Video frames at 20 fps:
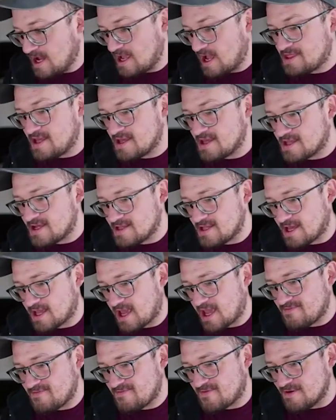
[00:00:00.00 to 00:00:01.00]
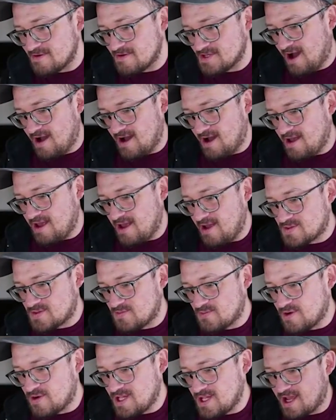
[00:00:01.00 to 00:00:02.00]
that like at first it was
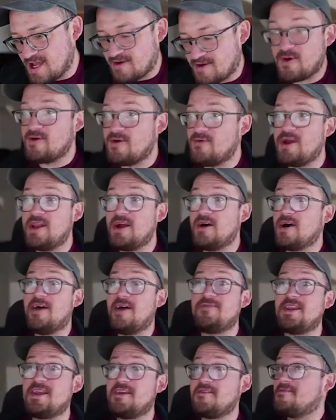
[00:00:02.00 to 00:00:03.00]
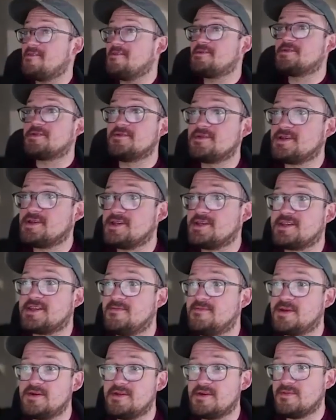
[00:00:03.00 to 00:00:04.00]
more like we we don't have any filter
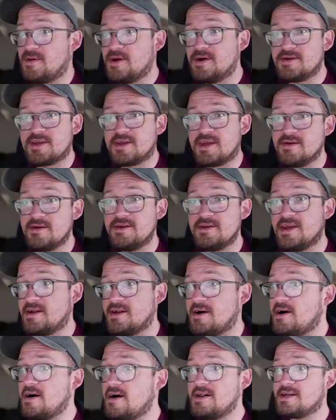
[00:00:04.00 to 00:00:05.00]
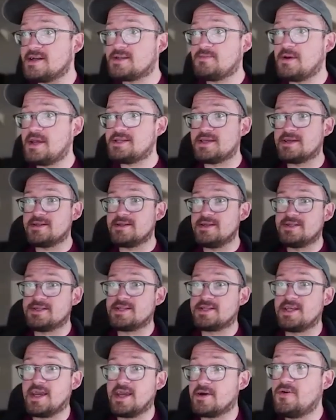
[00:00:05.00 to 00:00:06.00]
system to the BuidlGuidl at all. It's basically
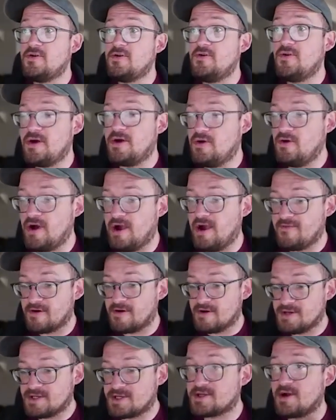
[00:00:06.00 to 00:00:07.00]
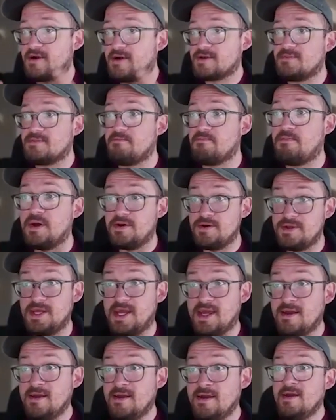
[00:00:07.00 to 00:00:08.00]
just like who whoever starts
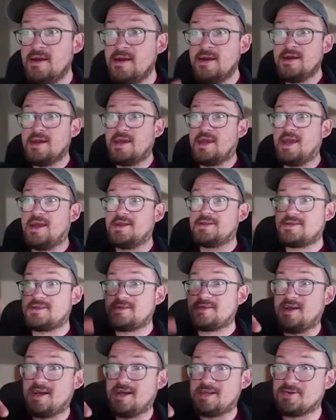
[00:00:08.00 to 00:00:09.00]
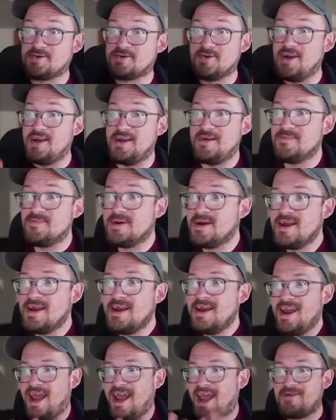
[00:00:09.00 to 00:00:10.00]
building gets a stream,
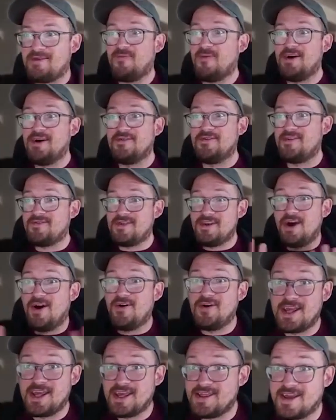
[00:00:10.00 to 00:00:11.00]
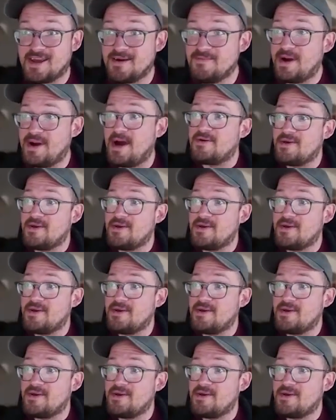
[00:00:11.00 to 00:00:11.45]
and we don't even know anything about